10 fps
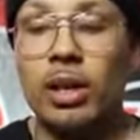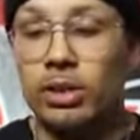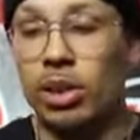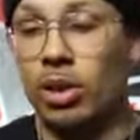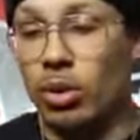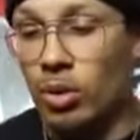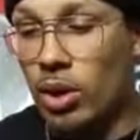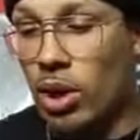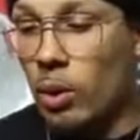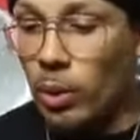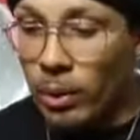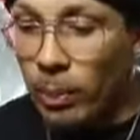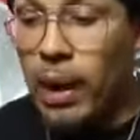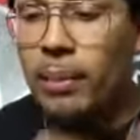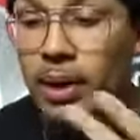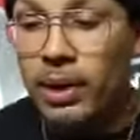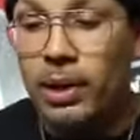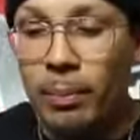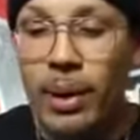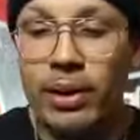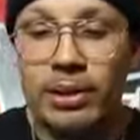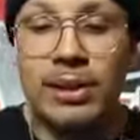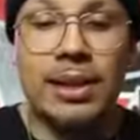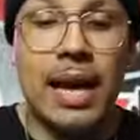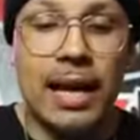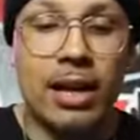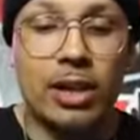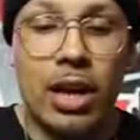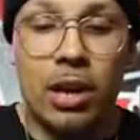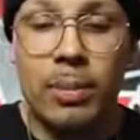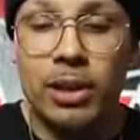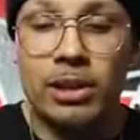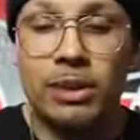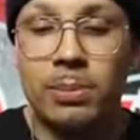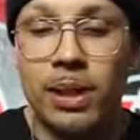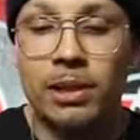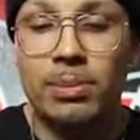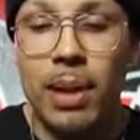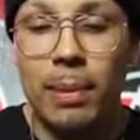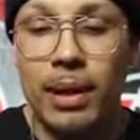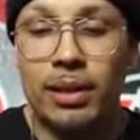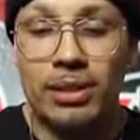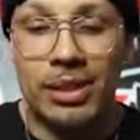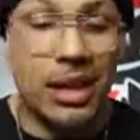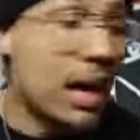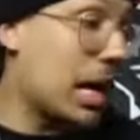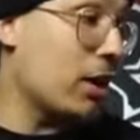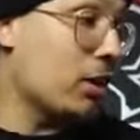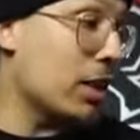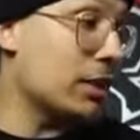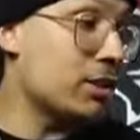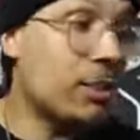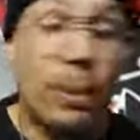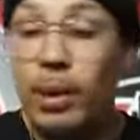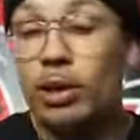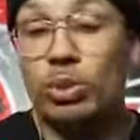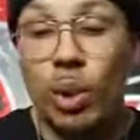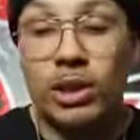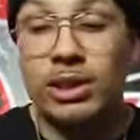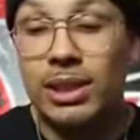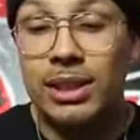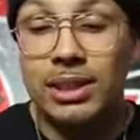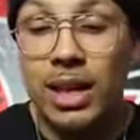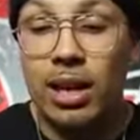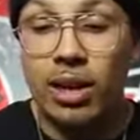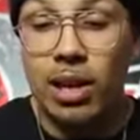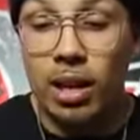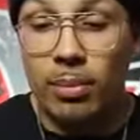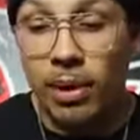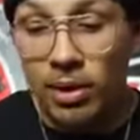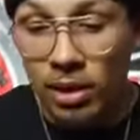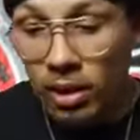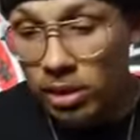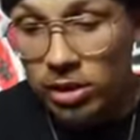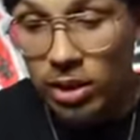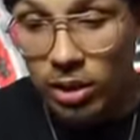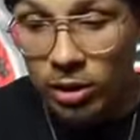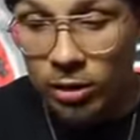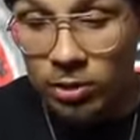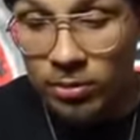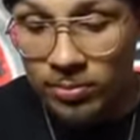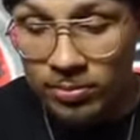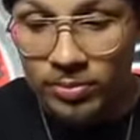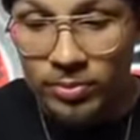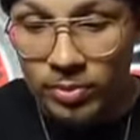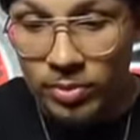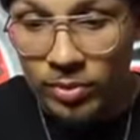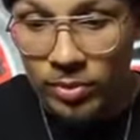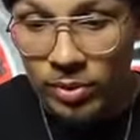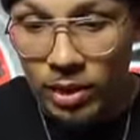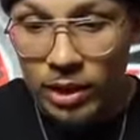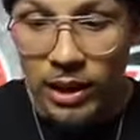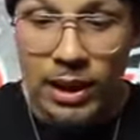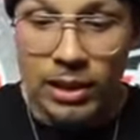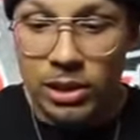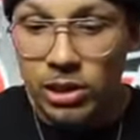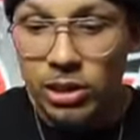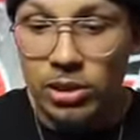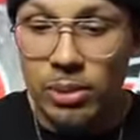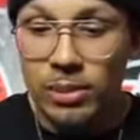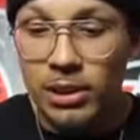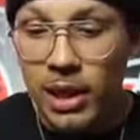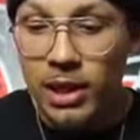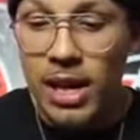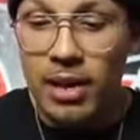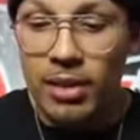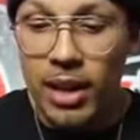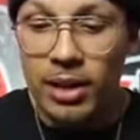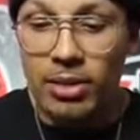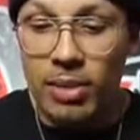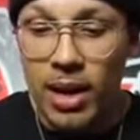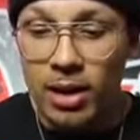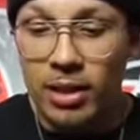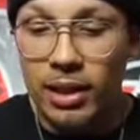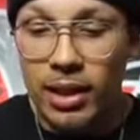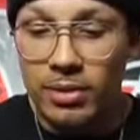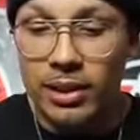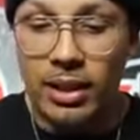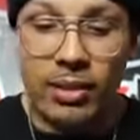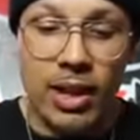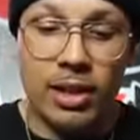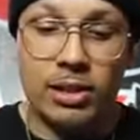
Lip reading: So we're probably gonna compare it to the $900 pair just because my pair is, I ain't gonna lie to you, my pair is worse than this $900 pair. So looking at the shoe. I'm just kind of navigating around, looking at everything right here.